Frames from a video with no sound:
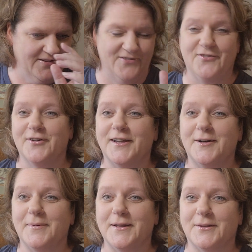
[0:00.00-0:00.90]
forget
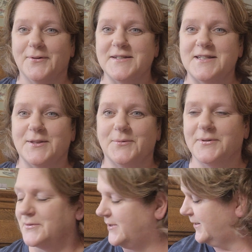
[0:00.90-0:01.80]
about the rest of the
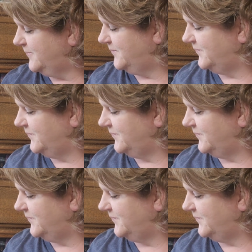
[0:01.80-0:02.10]
world, right?